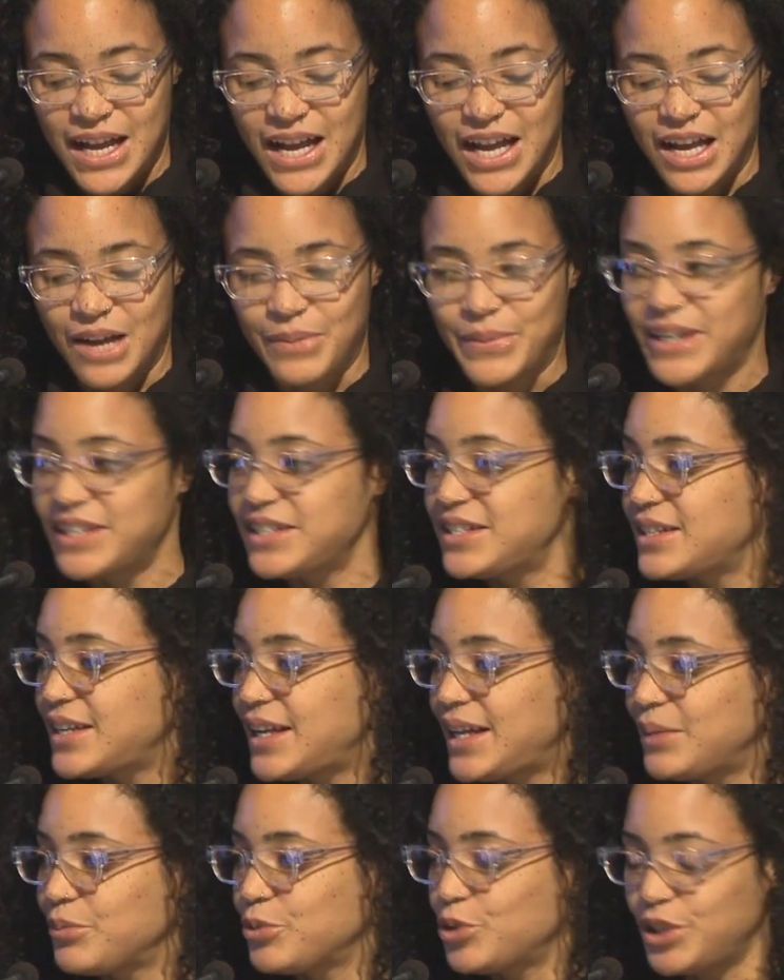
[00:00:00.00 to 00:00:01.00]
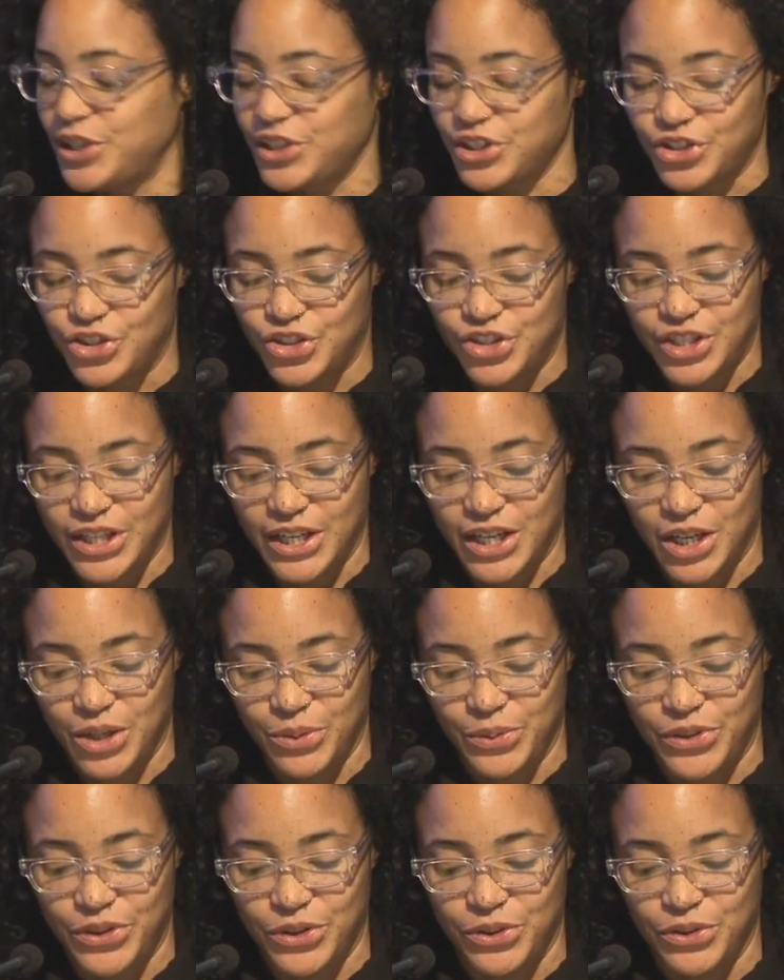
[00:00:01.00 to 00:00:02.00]
Um, and today I'm going to share
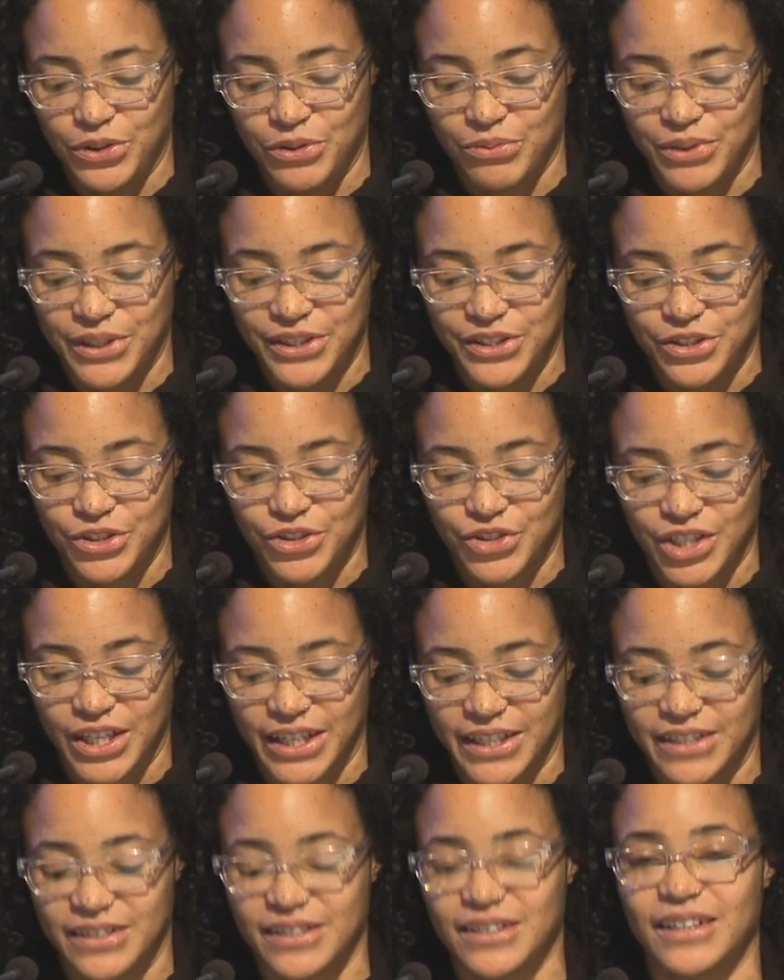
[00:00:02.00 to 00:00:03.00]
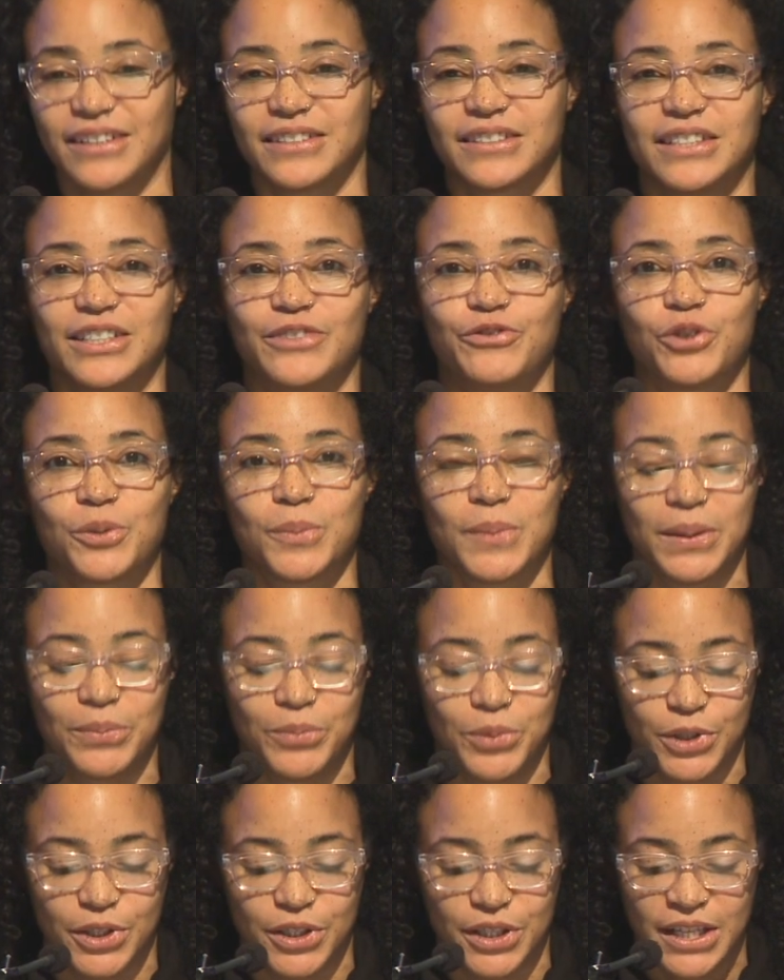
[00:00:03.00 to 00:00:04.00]
with you the research I conducted for my
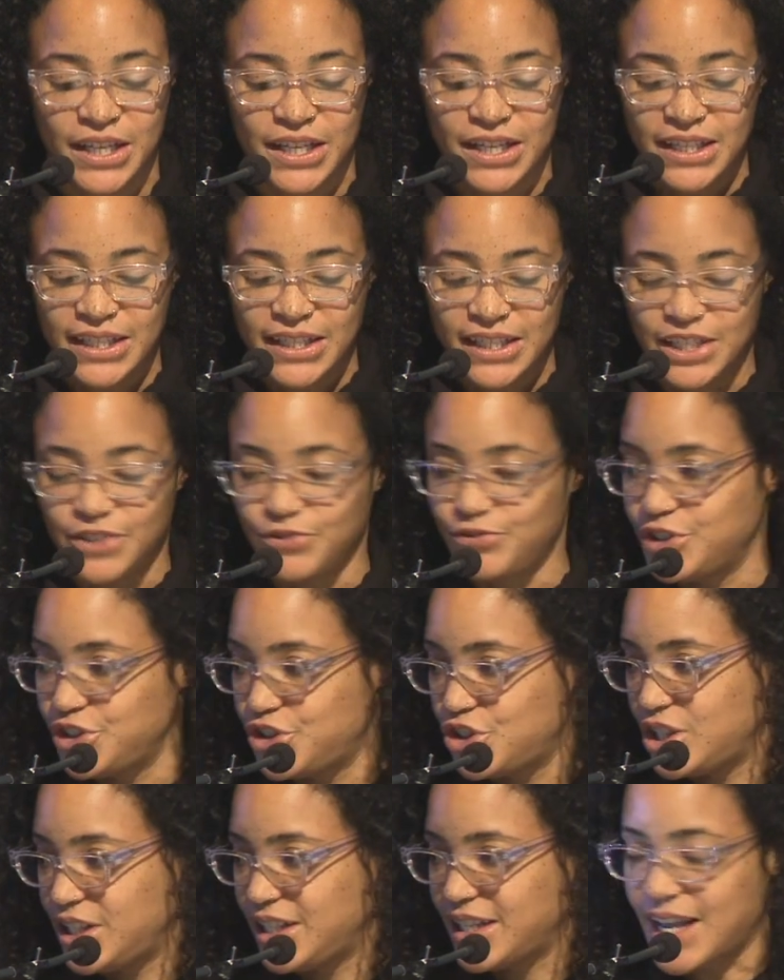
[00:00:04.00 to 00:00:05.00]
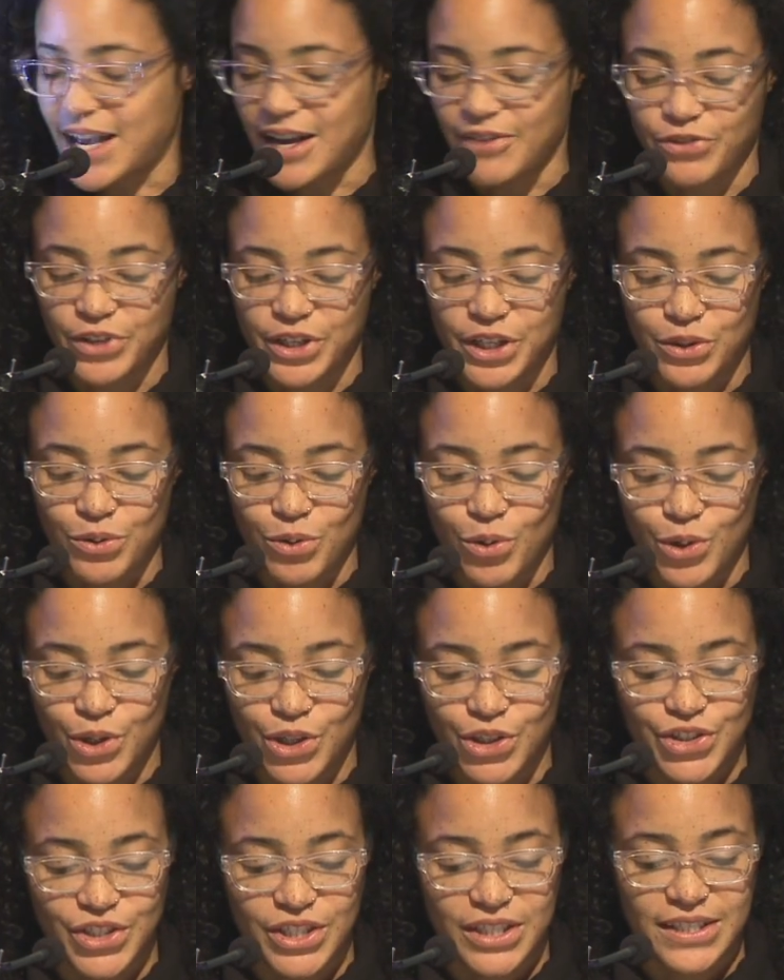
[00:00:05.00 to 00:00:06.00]
book, Envisioning African
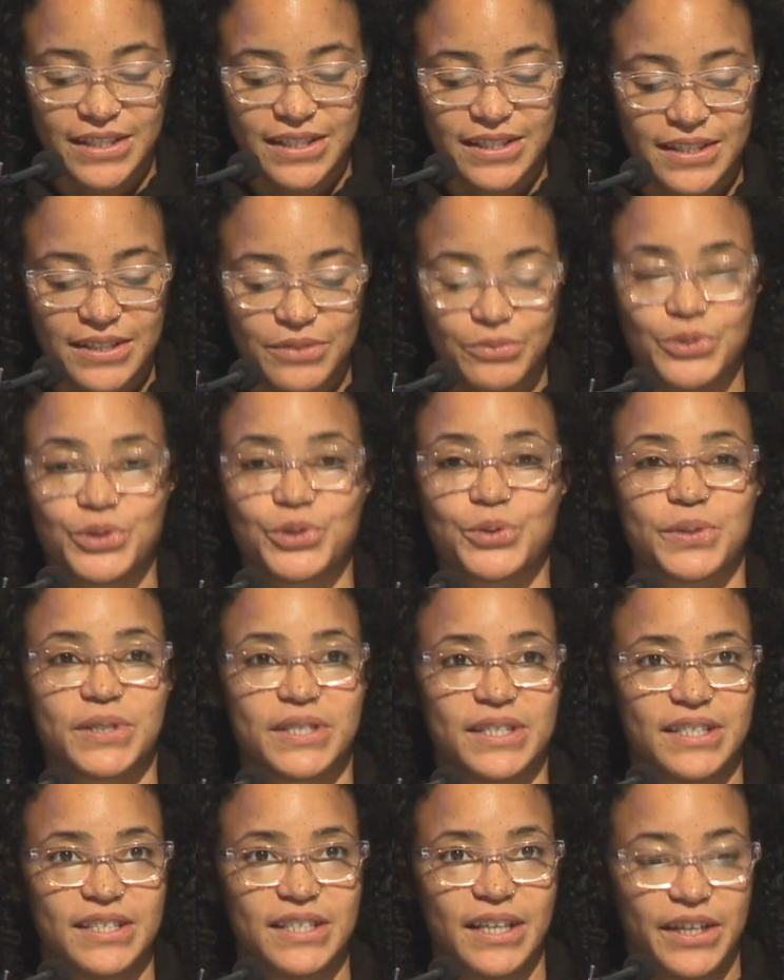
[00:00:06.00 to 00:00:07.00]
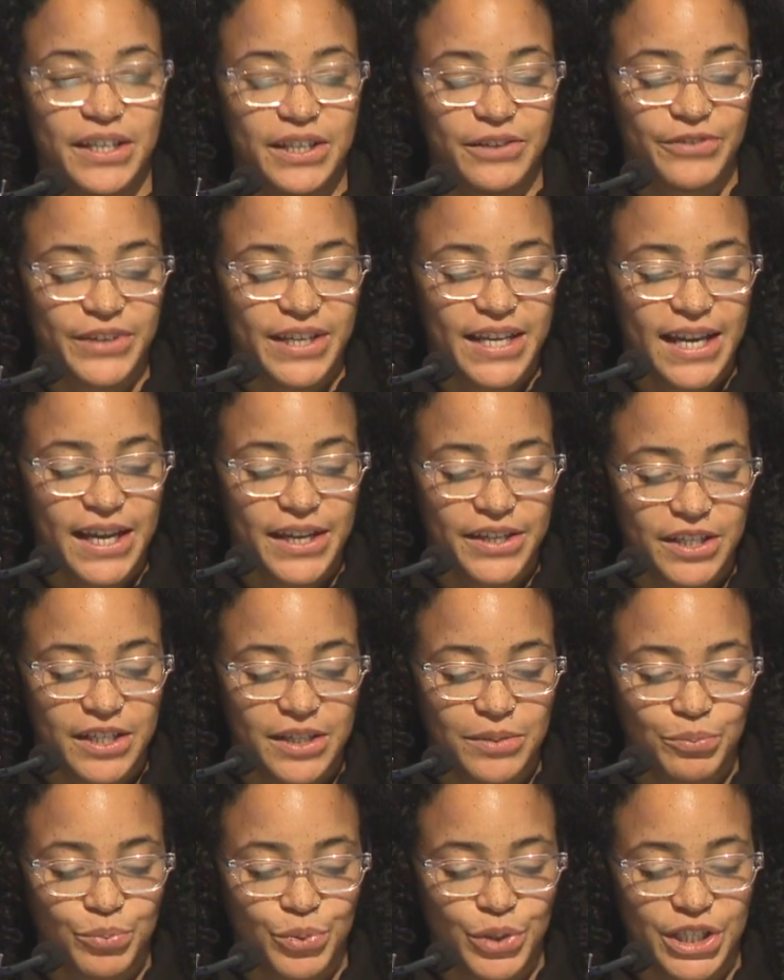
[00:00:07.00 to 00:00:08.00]
Origins, which was a study of
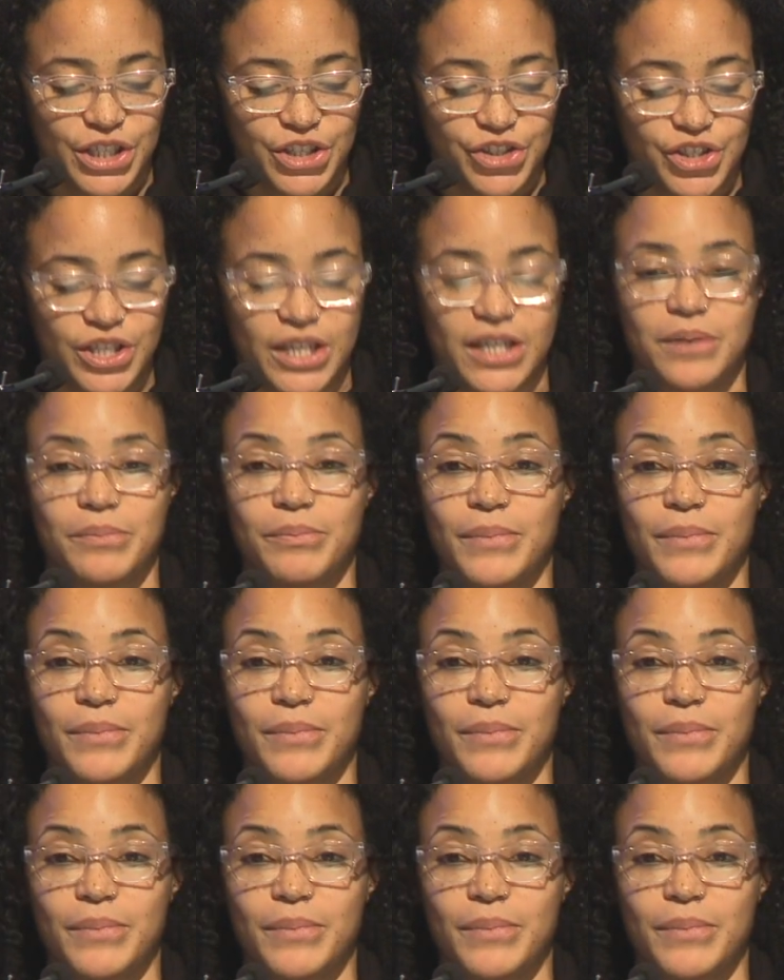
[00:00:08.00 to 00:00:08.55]
Kenyan, British, and